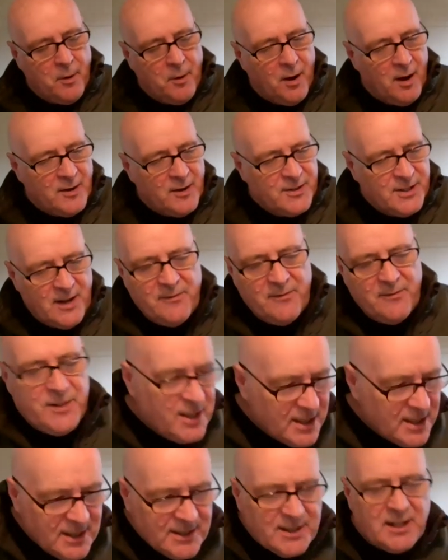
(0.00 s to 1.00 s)
But
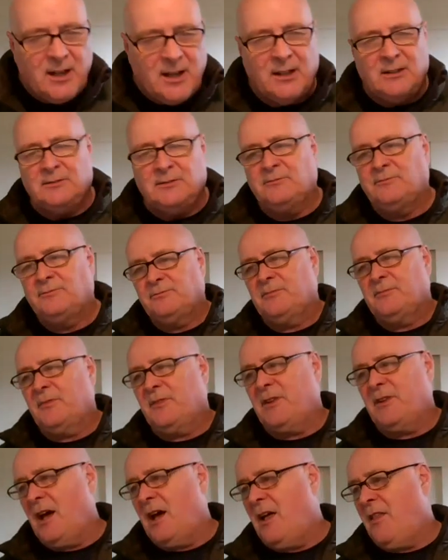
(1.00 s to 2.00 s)
70 years ago,
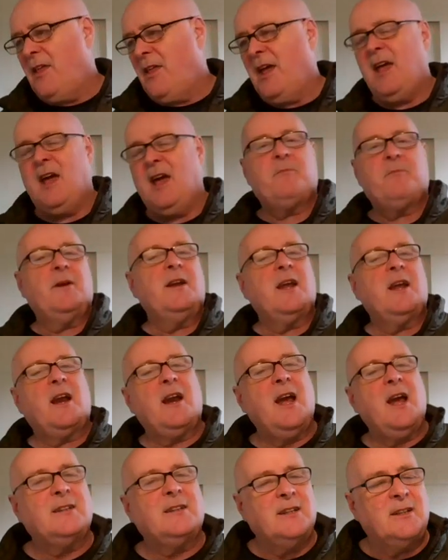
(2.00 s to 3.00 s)
they had been
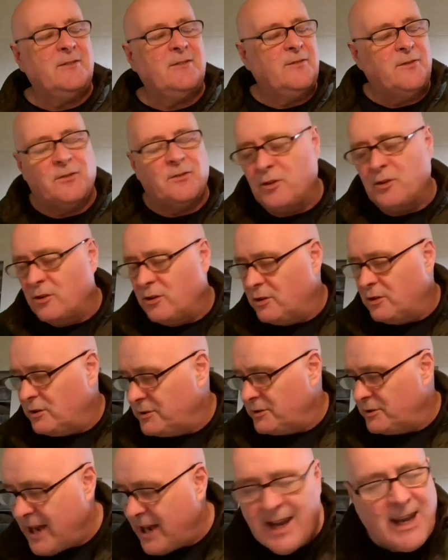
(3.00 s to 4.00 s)
neglected
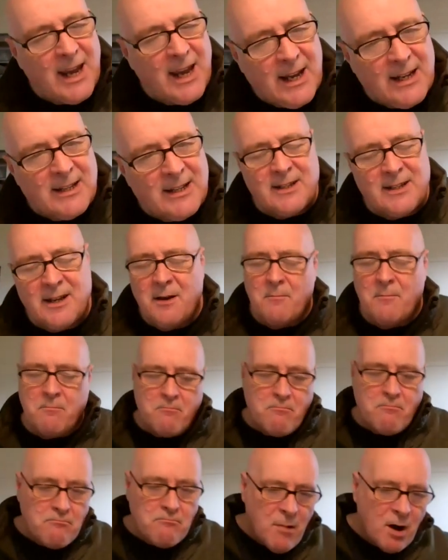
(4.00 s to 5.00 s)
for decades.
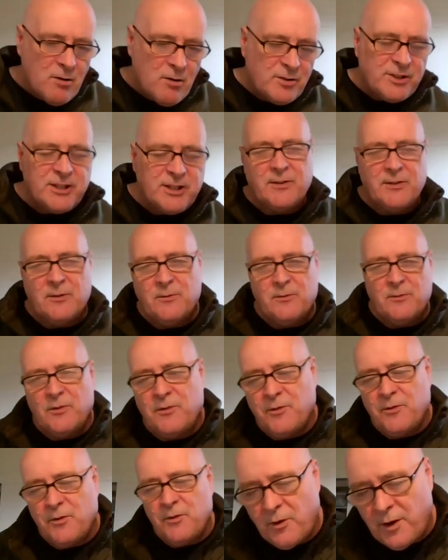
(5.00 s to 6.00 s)
Most of them were
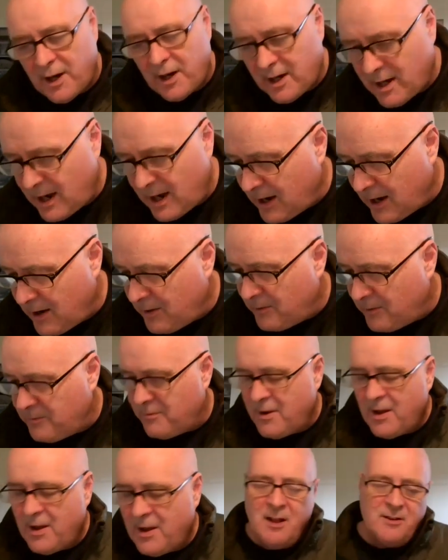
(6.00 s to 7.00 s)
falling
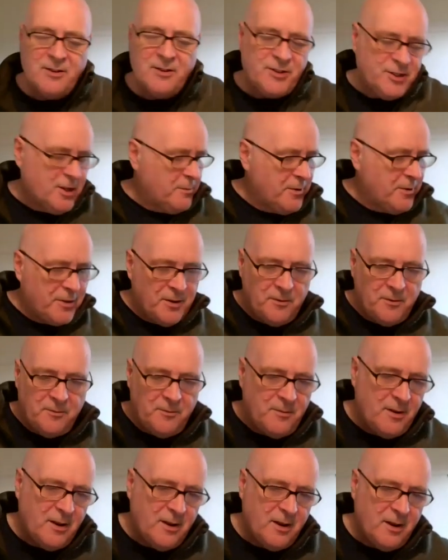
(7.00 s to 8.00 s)
down. Some of
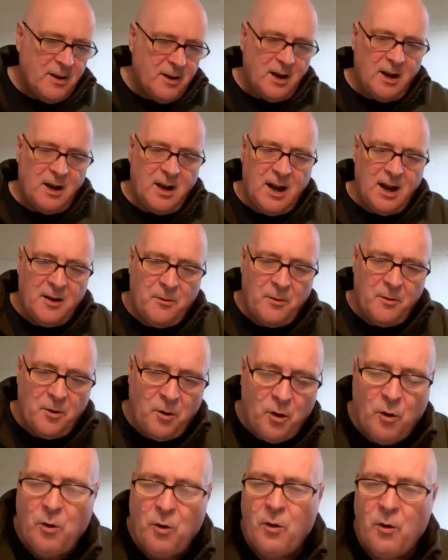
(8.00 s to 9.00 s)
them were
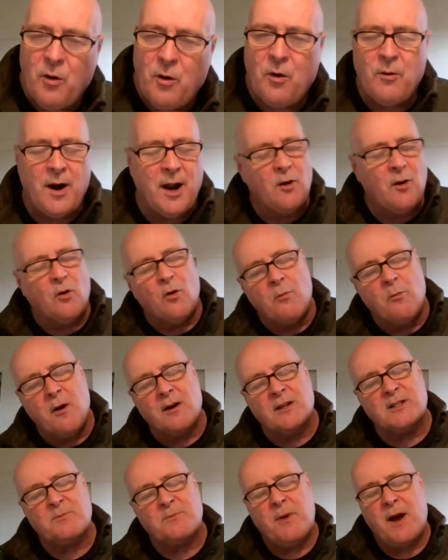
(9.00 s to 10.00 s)
already
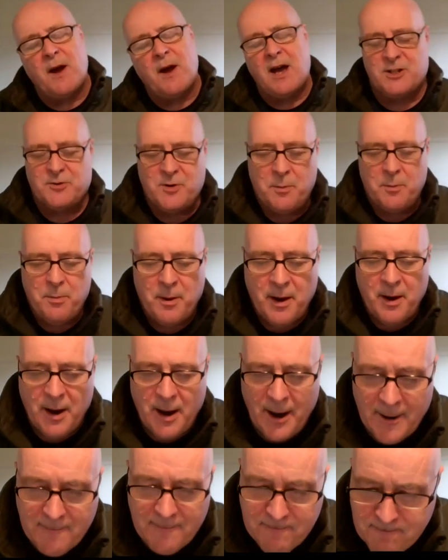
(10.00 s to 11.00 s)
almost past
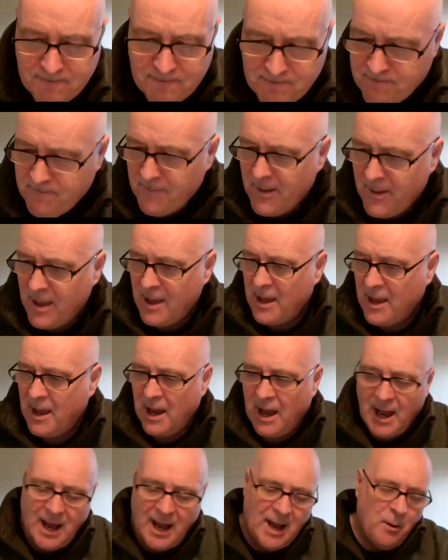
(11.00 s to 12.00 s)
repair.
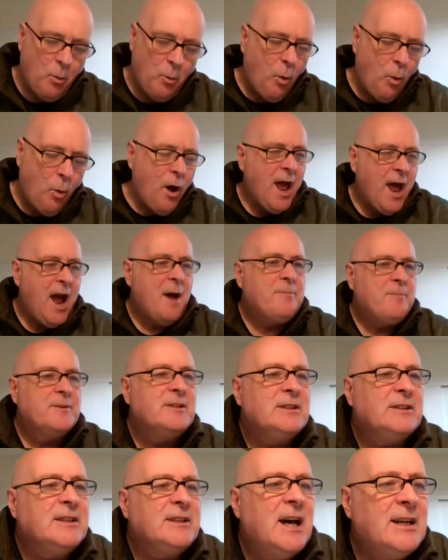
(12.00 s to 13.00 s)
And what
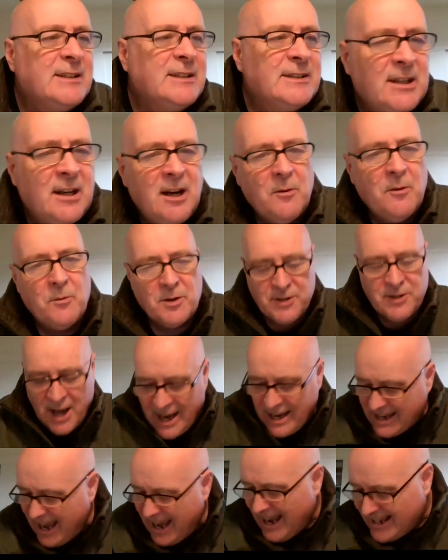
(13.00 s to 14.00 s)
happened at that time was,
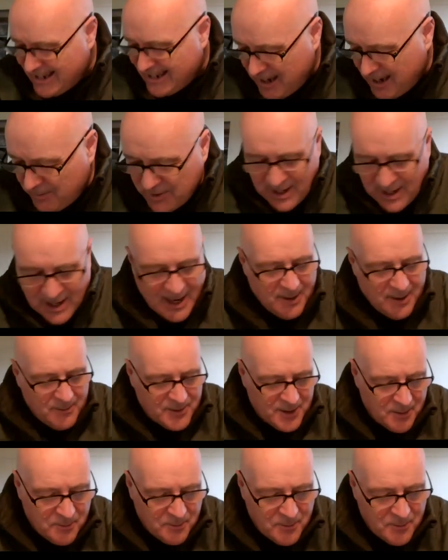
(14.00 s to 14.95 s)
I guess it was a